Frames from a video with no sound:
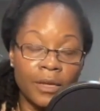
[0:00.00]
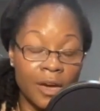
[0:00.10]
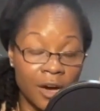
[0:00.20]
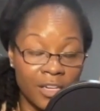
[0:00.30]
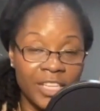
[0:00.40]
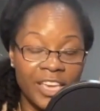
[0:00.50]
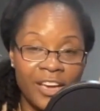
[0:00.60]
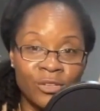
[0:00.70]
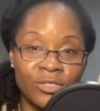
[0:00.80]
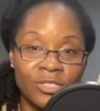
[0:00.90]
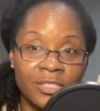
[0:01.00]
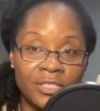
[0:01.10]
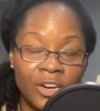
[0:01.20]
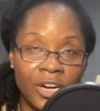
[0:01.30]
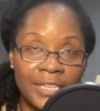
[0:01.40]
godly counsel,
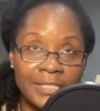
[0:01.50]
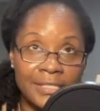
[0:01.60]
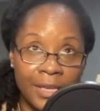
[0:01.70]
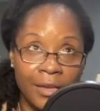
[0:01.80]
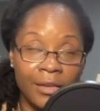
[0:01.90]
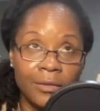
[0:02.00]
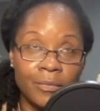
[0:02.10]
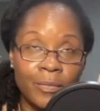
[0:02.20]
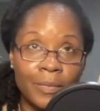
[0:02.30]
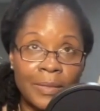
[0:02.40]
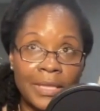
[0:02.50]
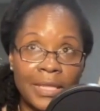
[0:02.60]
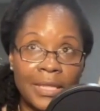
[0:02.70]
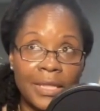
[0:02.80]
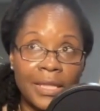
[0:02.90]
dare I say,
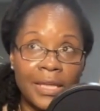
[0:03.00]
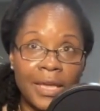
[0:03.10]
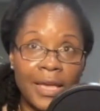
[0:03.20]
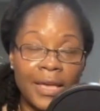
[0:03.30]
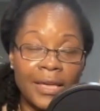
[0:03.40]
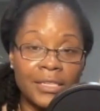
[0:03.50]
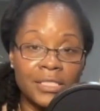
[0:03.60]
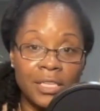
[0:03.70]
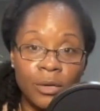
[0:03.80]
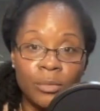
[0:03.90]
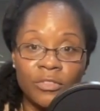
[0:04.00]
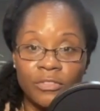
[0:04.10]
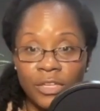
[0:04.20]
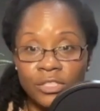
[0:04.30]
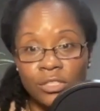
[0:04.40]
and seek a
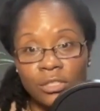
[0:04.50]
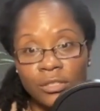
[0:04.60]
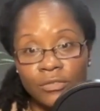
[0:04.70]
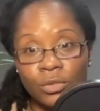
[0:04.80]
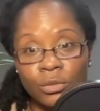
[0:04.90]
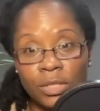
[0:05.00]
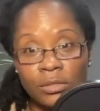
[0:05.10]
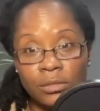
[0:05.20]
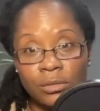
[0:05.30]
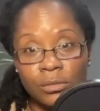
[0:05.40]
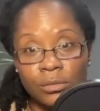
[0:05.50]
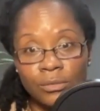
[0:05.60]
professional if you need to.